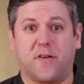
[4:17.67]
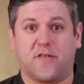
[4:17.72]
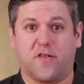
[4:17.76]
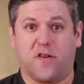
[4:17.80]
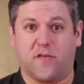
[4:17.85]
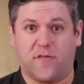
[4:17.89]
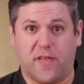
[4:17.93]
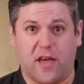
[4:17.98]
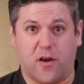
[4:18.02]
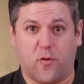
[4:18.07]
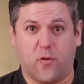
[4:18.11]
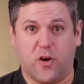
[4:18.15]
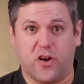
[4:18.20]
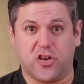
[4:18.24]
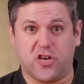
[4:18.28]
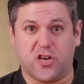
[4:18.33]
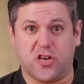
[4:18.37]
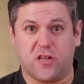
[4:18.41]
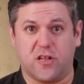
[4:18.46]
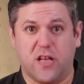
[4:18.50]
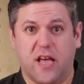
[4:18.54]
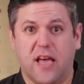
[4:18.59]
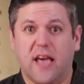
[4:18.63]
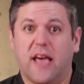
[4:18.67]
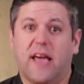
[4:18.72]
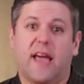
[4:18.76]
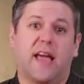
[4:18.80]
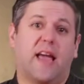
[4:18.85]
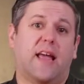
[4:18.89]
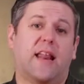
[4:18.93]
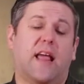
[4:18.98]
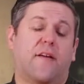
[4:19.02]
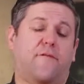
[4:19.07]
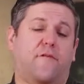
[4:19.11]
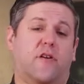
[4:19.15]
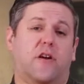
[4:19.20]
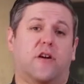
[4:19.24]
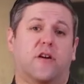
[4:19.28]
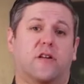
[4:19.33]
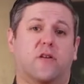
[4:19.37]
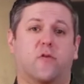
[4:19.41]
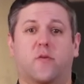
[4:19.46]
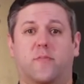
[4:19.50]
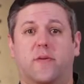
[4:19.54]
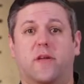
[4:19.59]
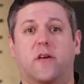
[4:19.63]
myself that question, and I
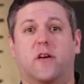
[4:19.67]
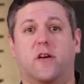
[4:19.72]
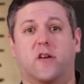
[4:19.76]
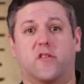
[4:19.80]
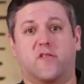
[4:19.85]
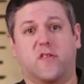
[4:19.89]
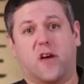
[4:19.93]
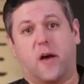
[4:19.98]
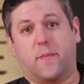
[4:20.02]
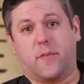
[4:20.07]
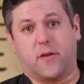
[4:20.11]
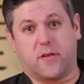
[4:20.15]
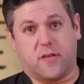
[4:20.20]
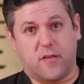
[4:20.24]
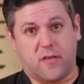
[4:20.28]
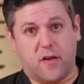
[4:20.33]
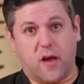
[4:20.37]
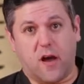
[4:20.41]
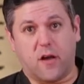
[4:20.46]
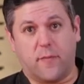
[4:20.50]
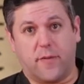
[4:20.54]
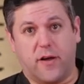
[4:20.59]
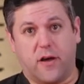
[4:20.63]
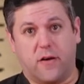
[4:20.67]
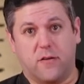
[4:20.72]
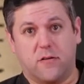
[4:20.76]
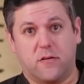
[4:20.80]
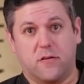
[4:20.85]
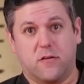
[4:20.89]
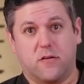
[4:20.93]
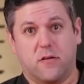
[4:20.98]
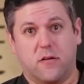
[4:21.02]
figured it would be a good topic to talk about.